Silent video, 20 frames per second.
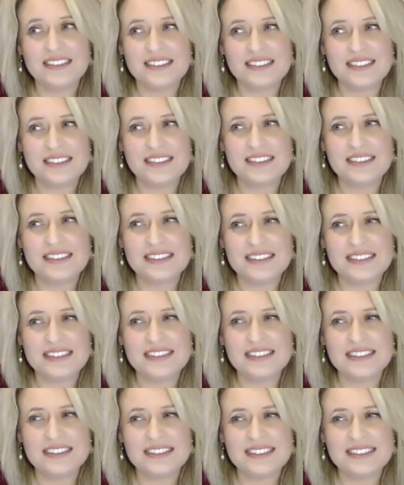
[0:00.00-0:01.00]

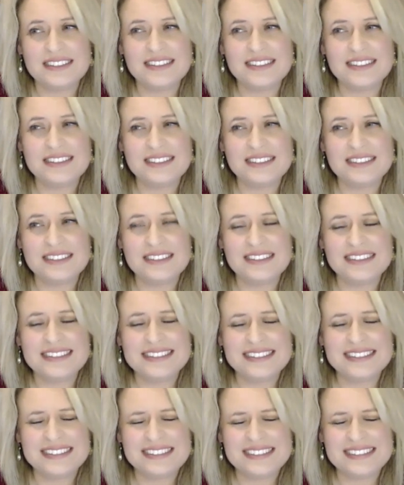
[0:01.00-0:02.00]

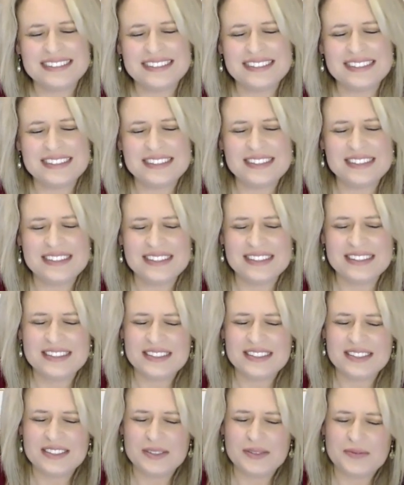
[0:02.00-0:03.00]

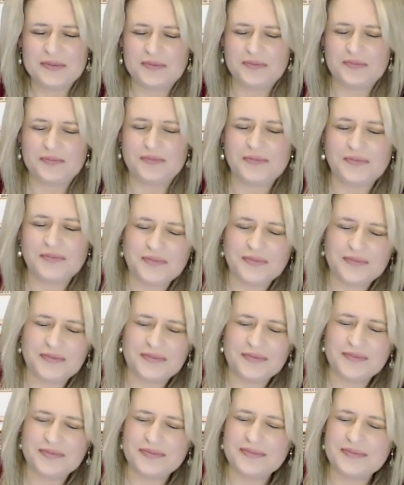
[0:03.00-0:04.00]

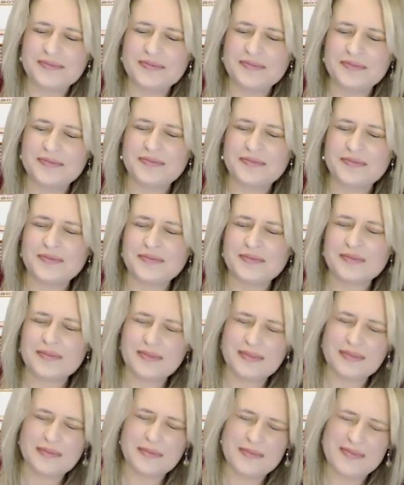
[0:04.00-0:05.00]

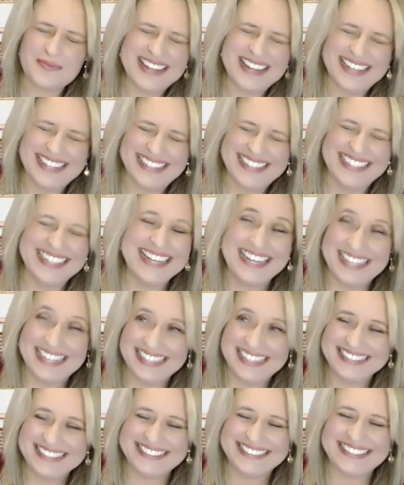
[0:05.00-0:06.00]

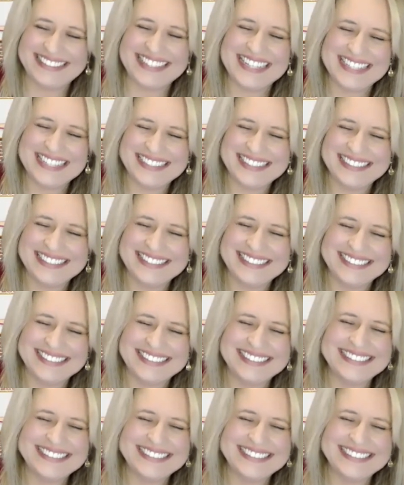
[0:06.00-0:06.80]
(silent)